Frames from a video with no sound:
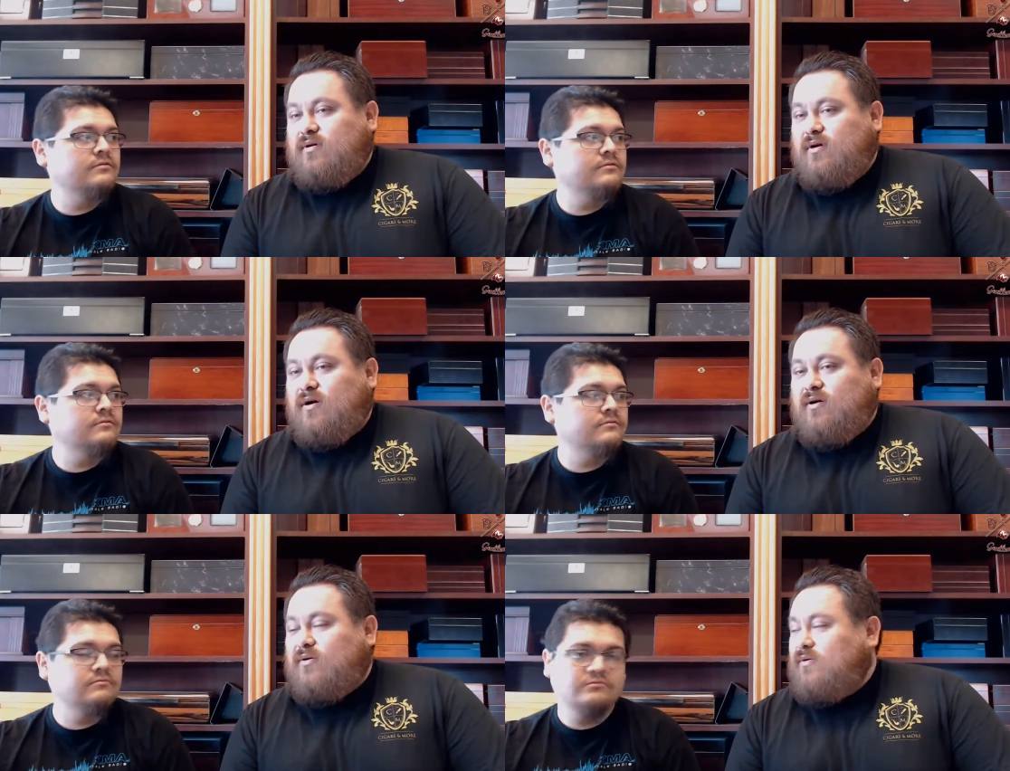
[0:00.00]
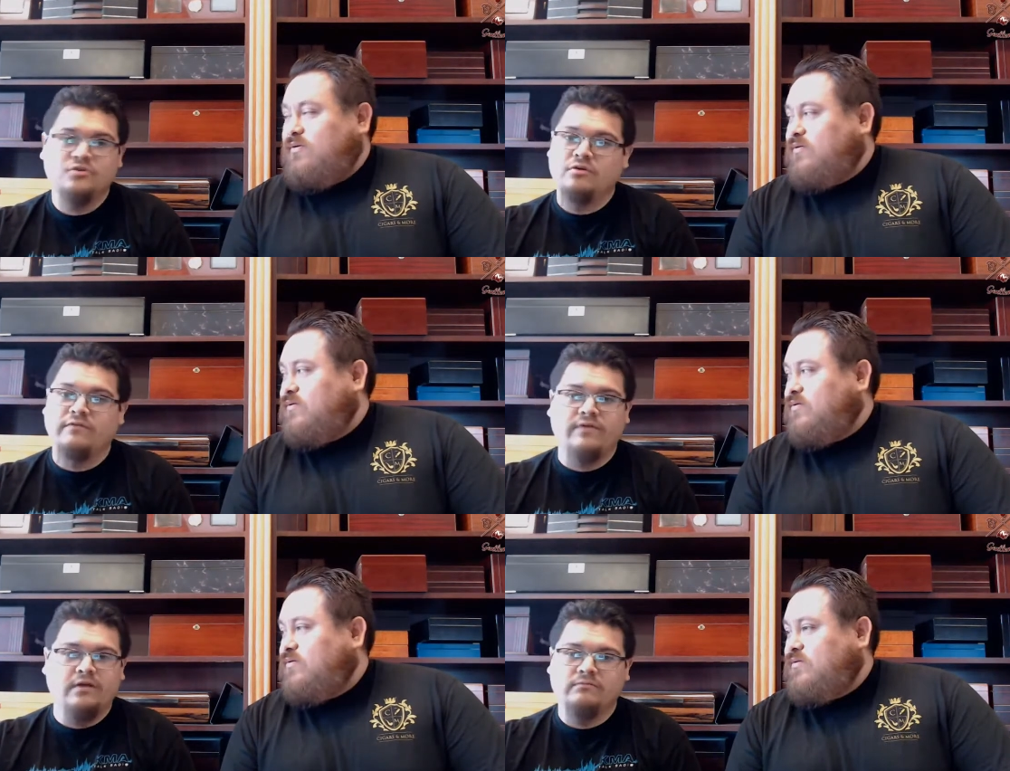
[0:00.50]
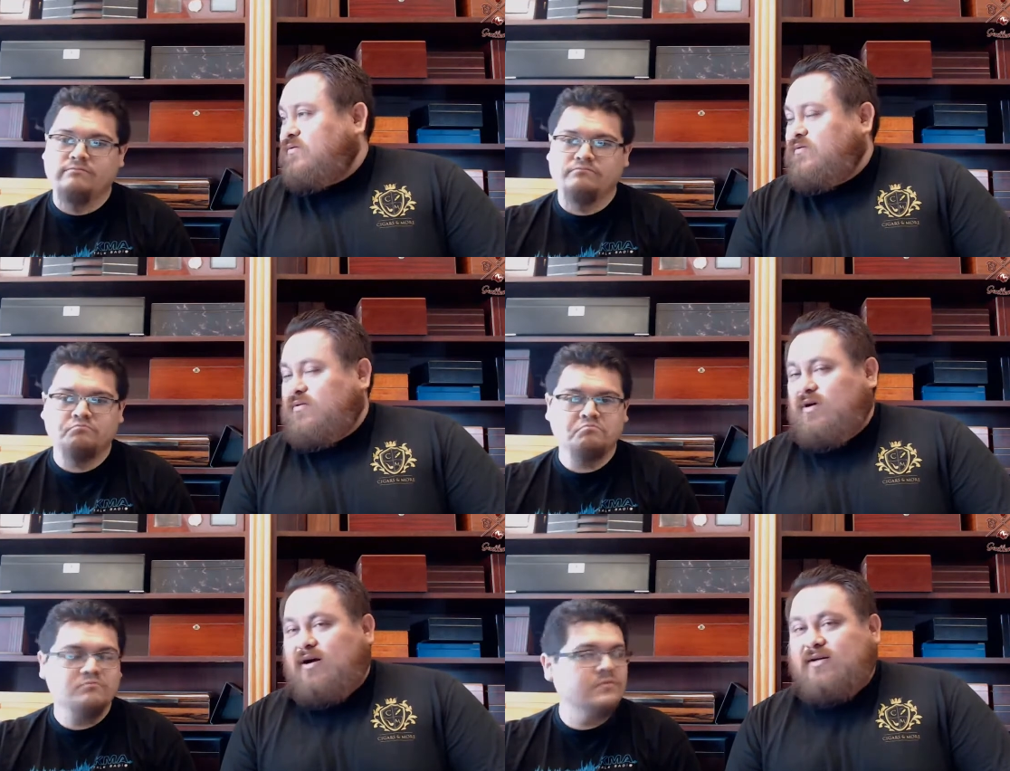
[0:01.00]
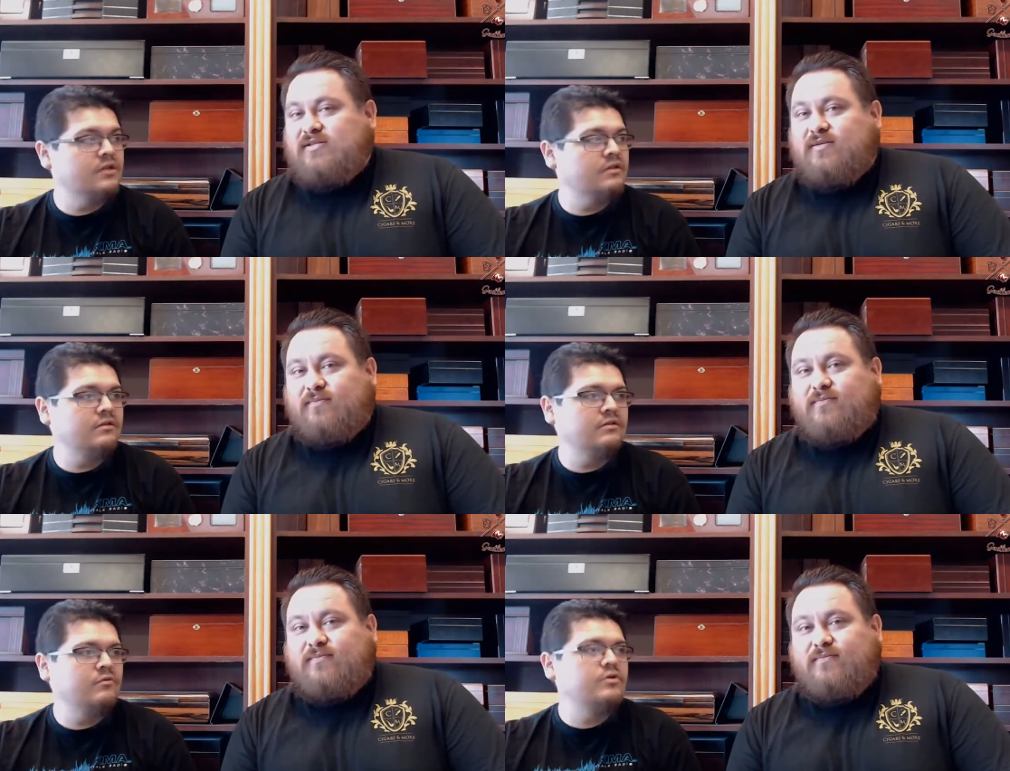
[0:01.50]
Speaker 1: Oh, totally fine.
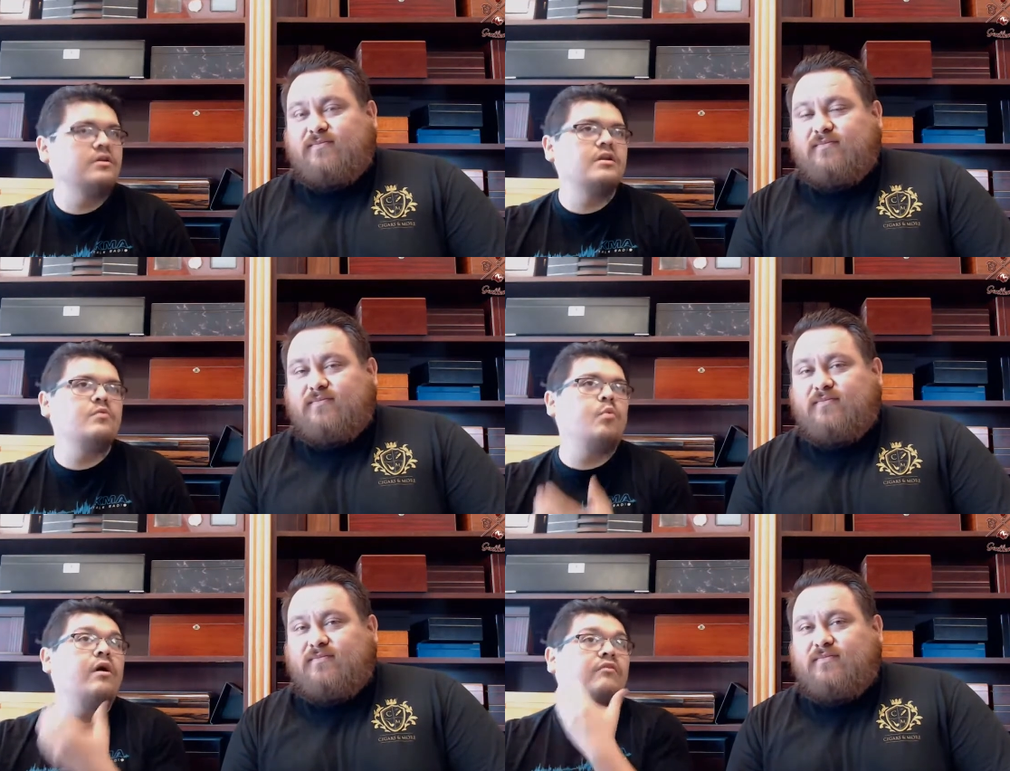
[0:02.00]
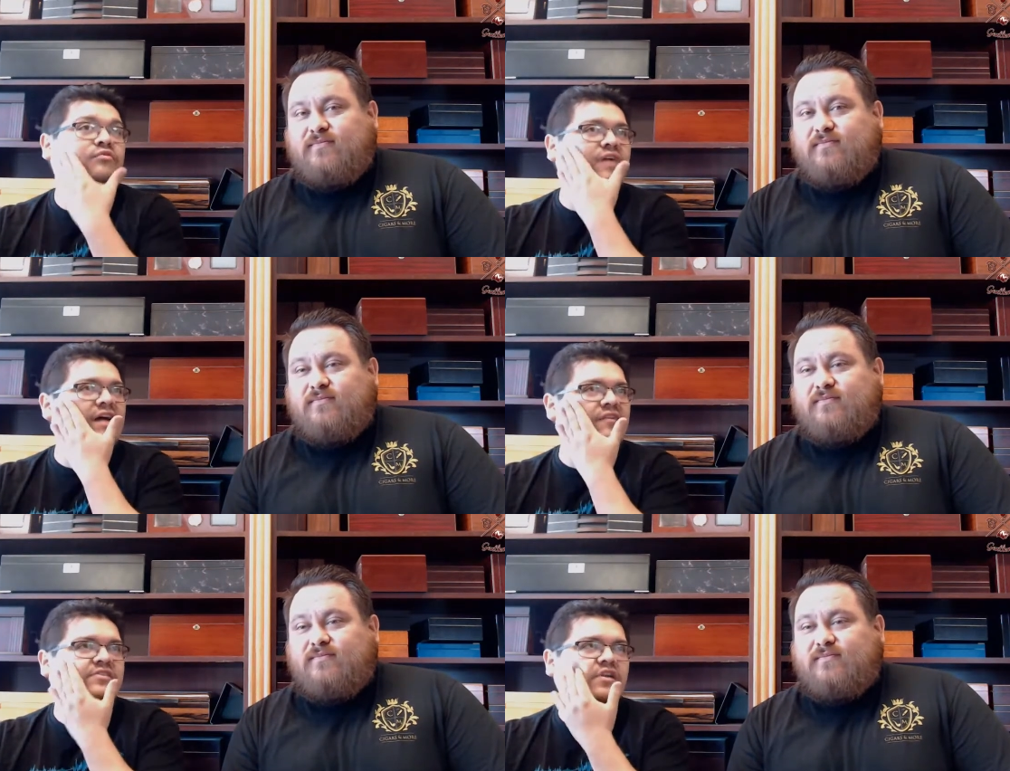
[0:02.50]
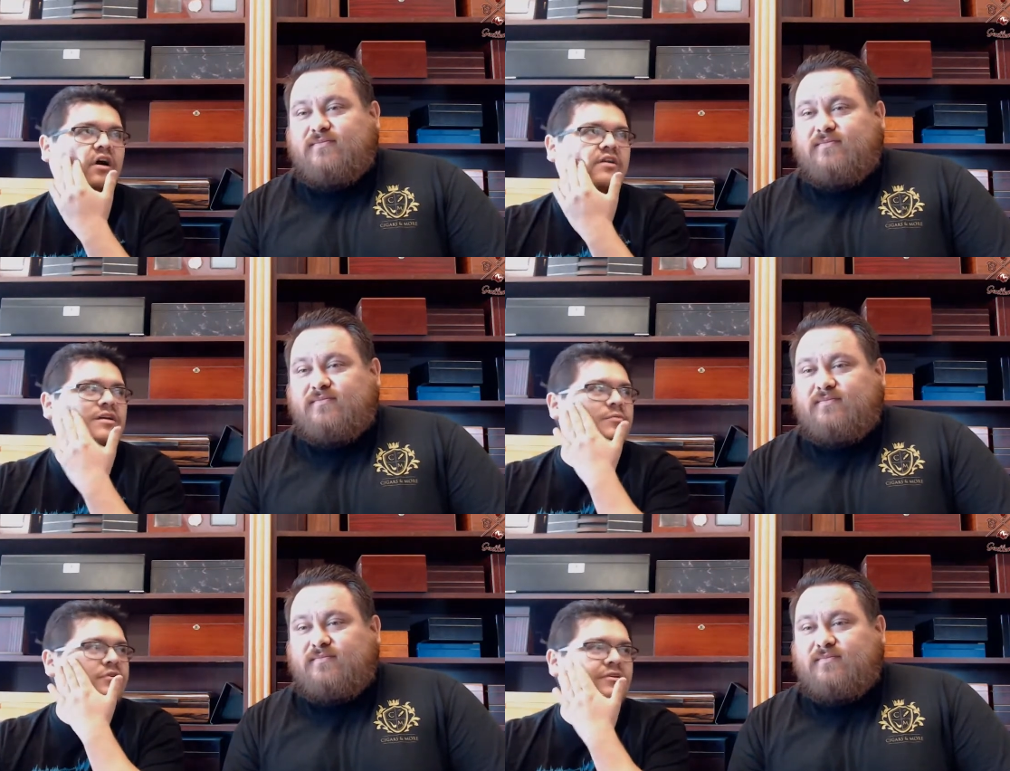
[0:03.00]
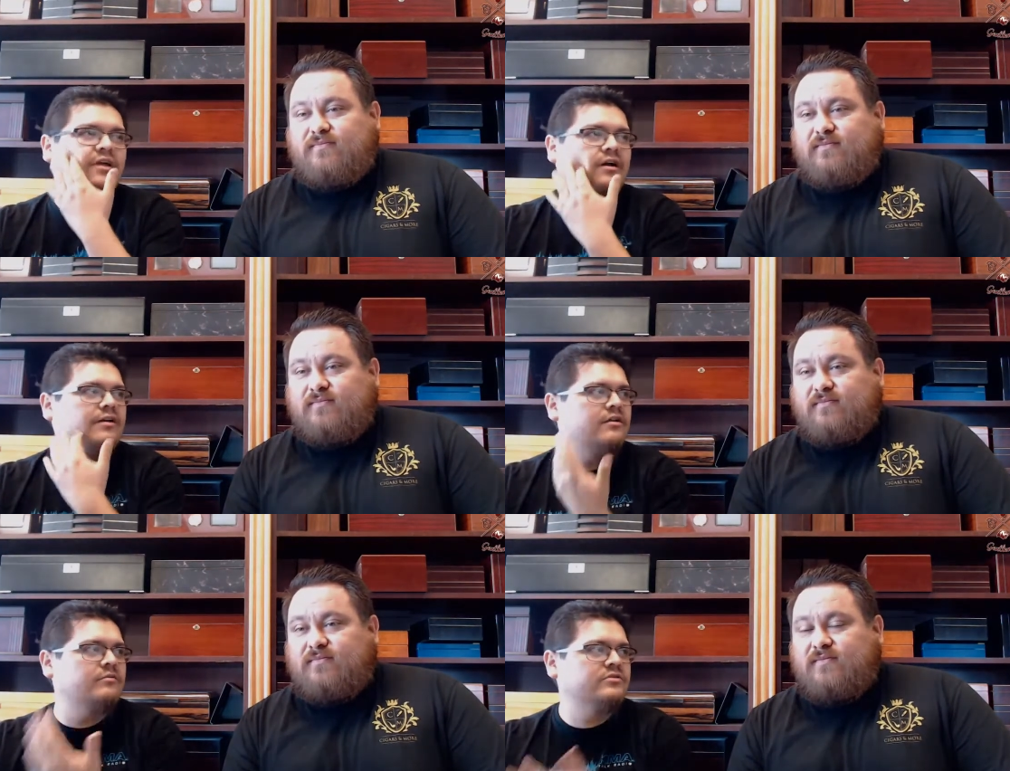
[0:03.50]
Awesome. Well, you didn't want five. That's an odd number. You don't like
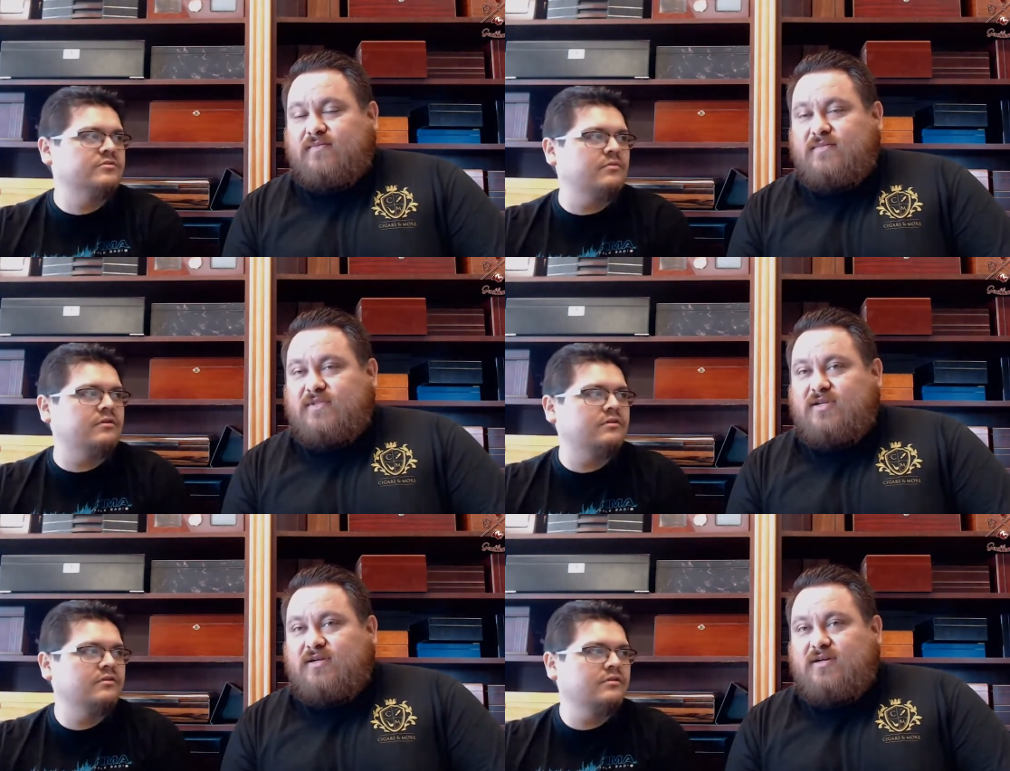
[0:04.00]
odd numbers. Come on.